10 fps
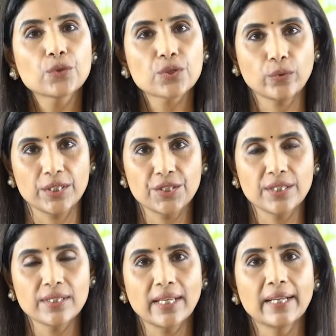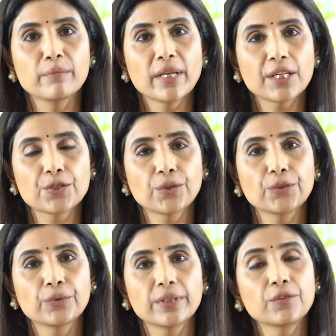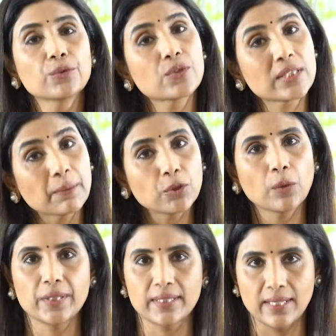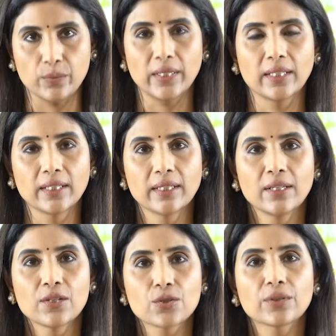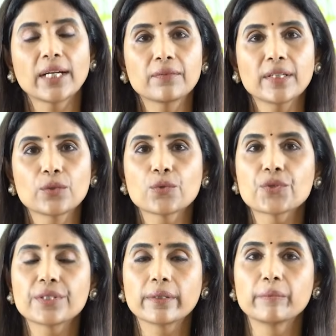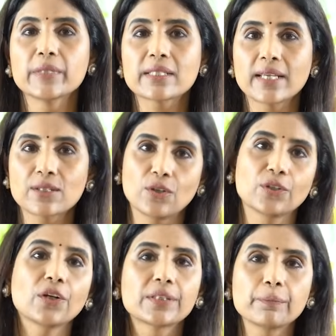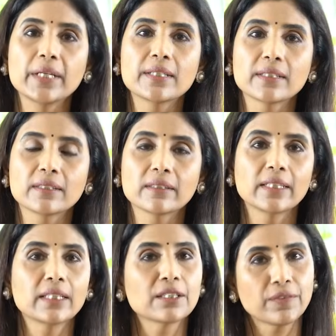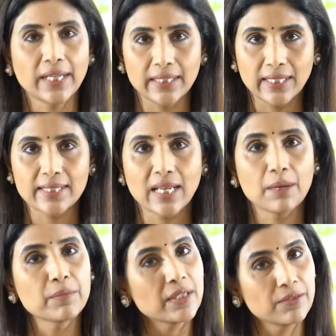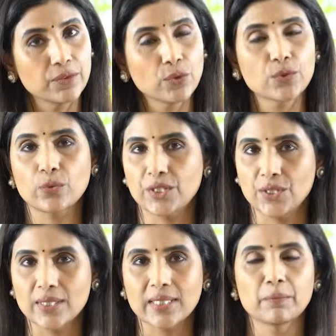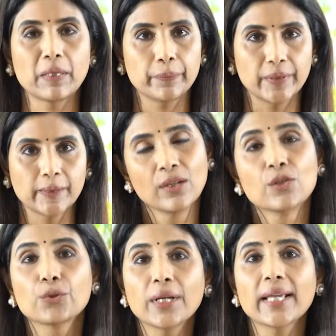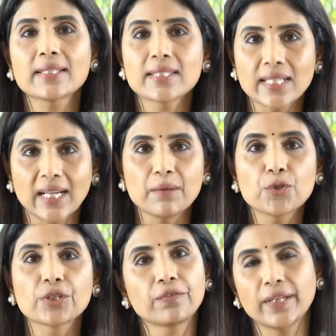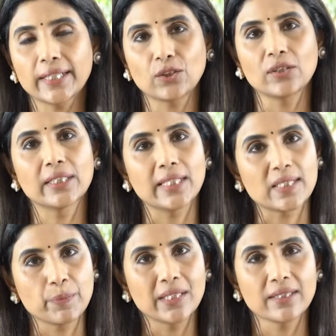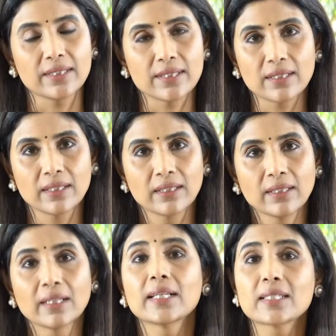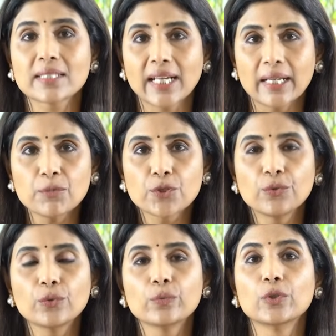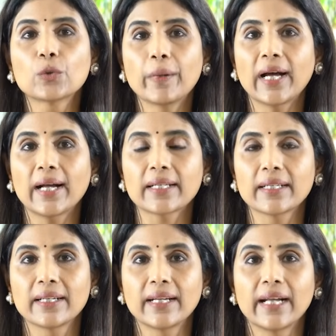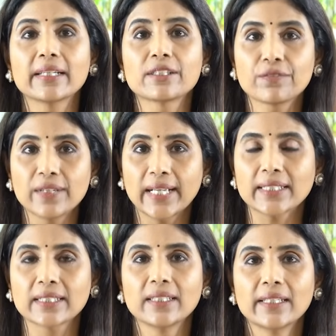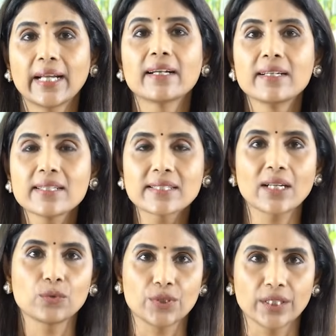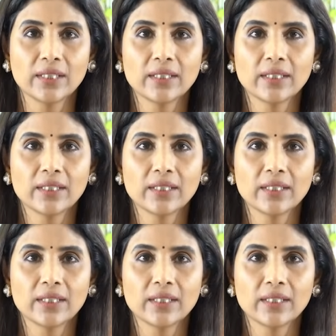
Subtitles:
those questions and make sure you review those subtopics as well. So that way those mistakes are not repeated in the final exam if those questions come up. Today it's time to reflect on that experience. It's time to look back and reflect and list out